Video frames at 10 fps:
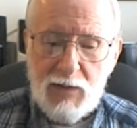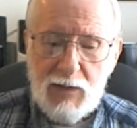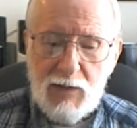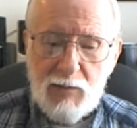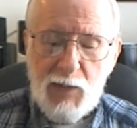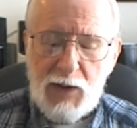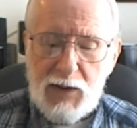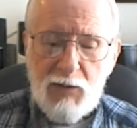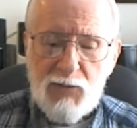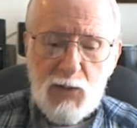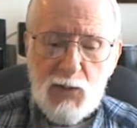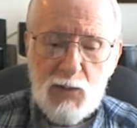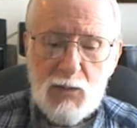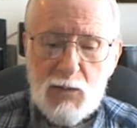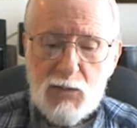But if
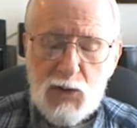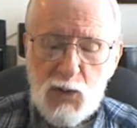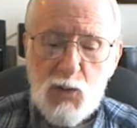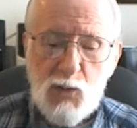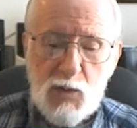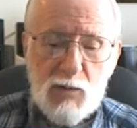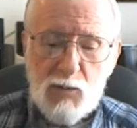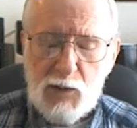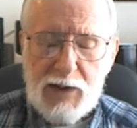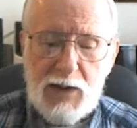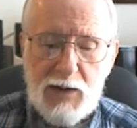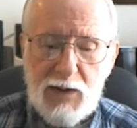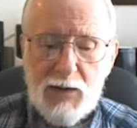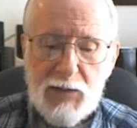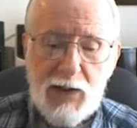you do read
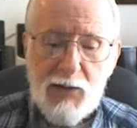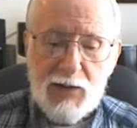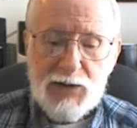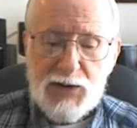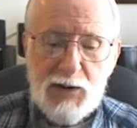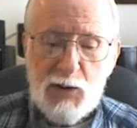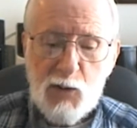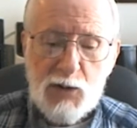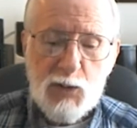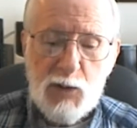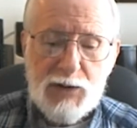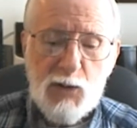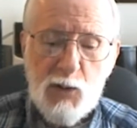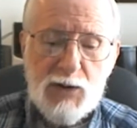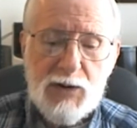in there and see the words, which of
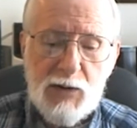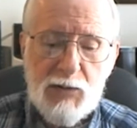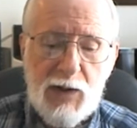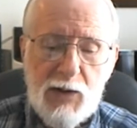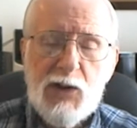course are there,